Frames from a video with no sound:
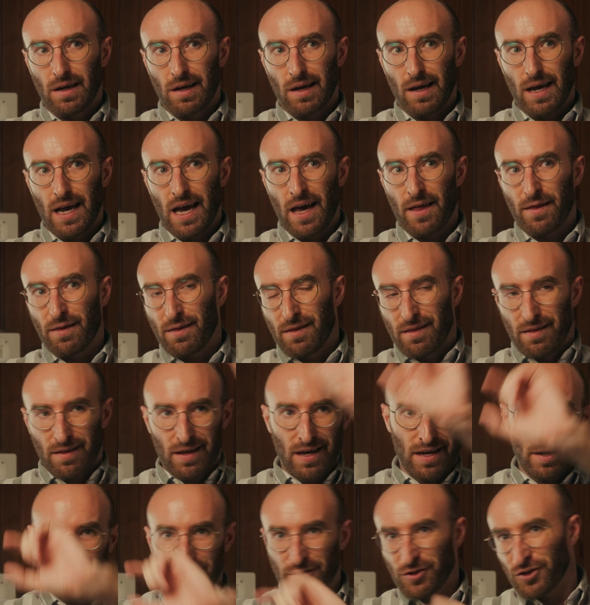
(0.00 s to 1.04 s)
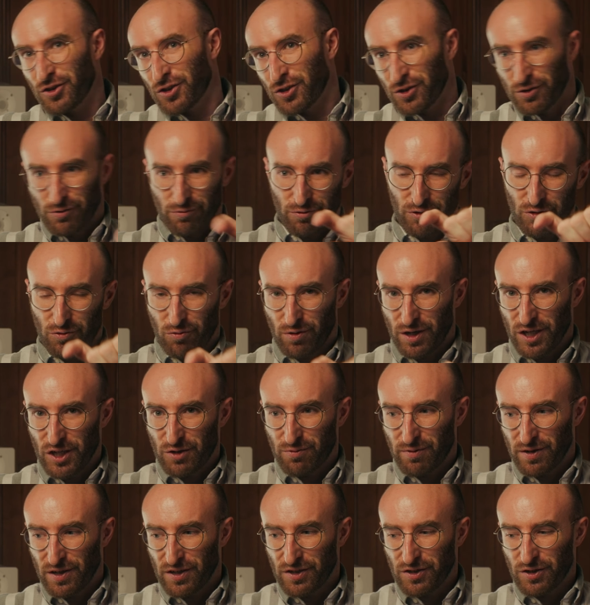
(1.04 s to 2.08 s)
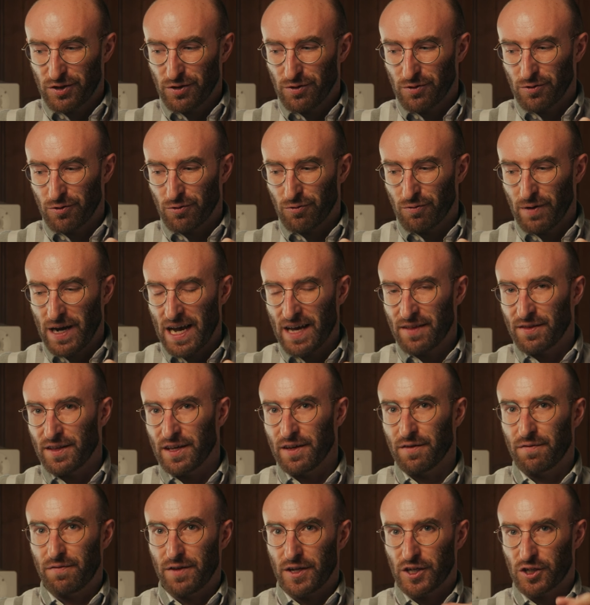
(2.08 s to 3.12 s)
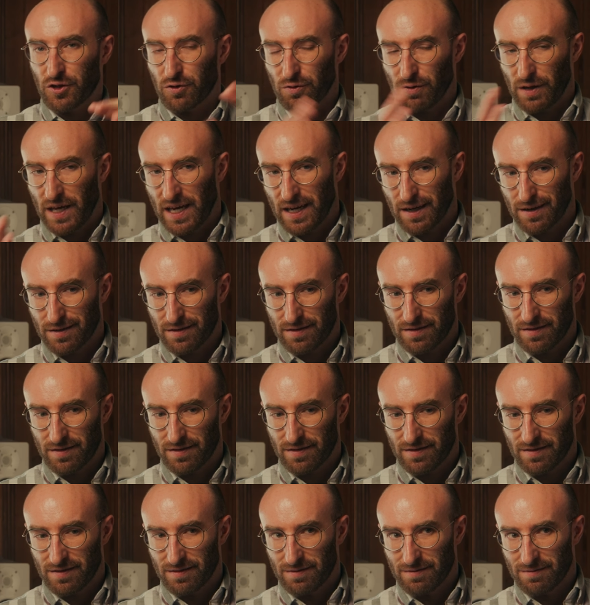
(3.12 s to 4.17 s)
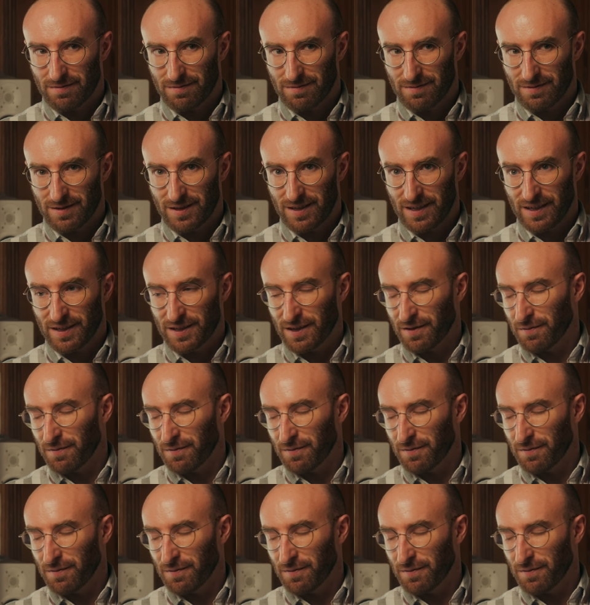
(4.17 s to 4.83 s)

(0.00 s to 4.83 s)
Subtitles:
And then in June 2022 had the feature-length season